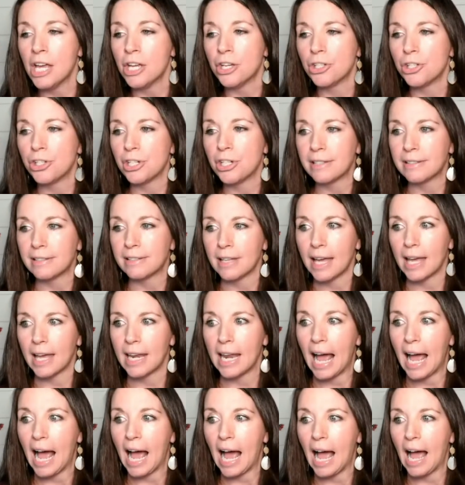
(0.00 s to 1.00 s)
she said,
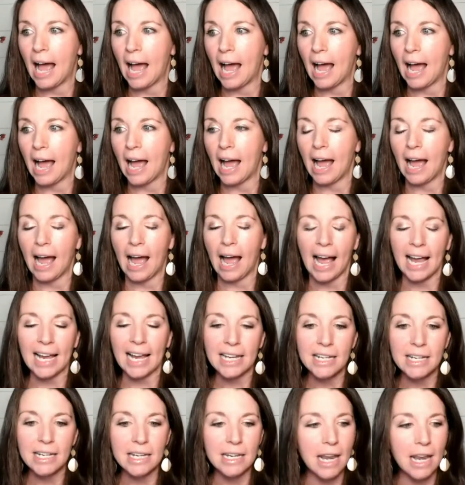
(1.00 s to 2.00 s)
I
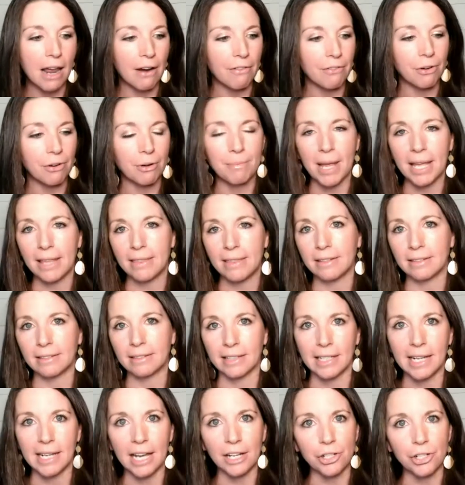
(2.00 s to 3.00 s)
had never made this
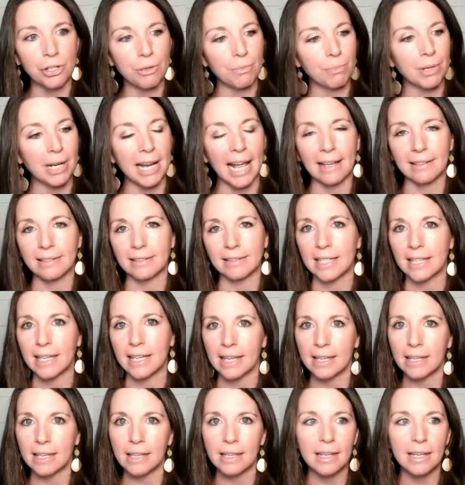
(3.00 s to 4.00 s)
connection, but as a
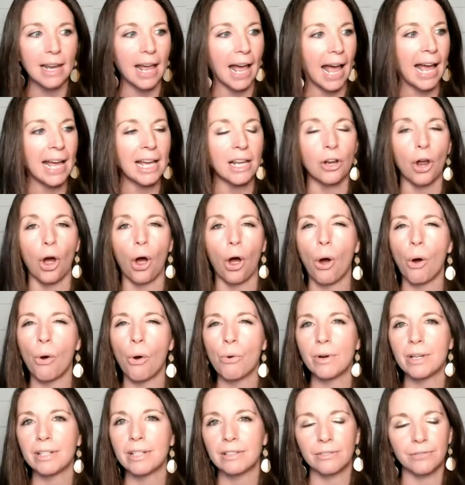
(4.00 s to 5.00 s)
kid, I had
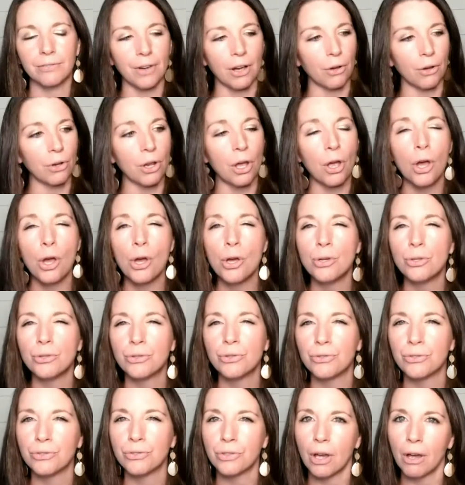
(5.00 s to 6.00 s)
always felt
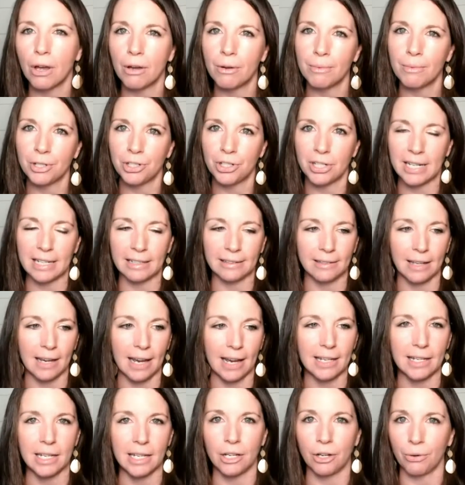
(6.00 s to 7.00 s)
so much
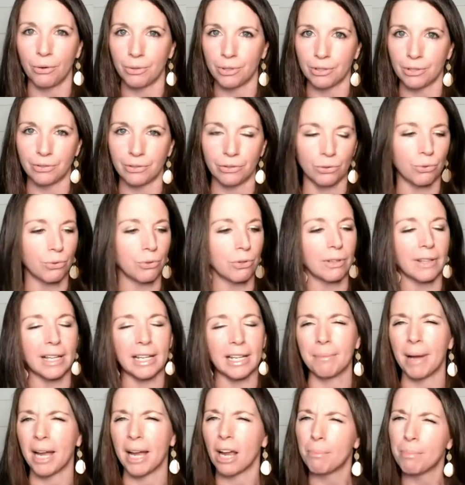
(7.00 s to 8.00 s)
anxiety going to school.
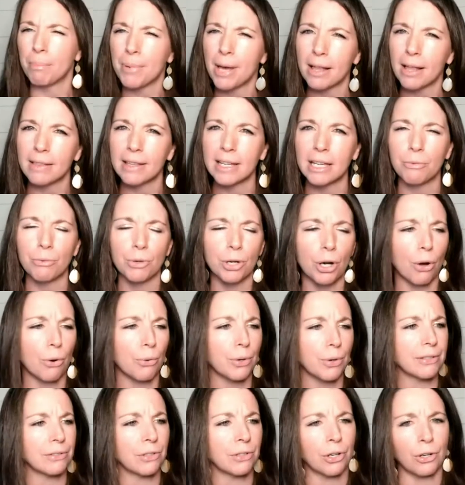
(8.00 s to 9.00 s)
Like my belly would
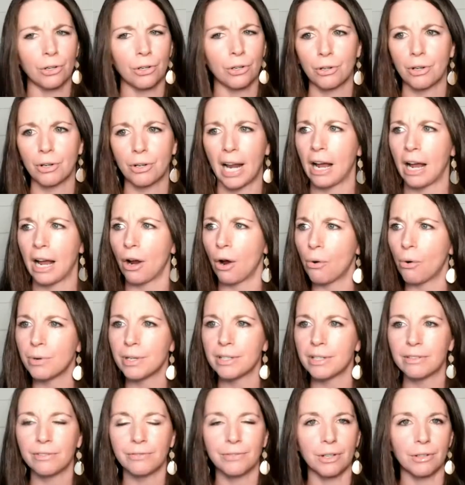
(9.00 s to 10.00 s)
always hurt. I
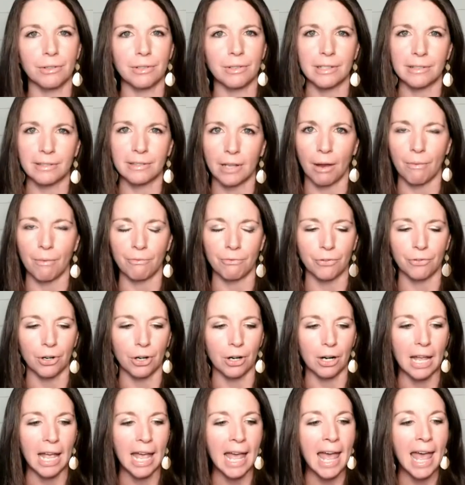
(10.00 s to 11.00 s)
always felt
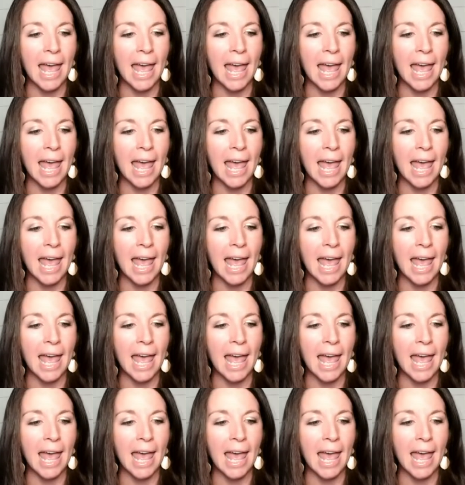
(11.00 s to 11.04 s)
discomfort.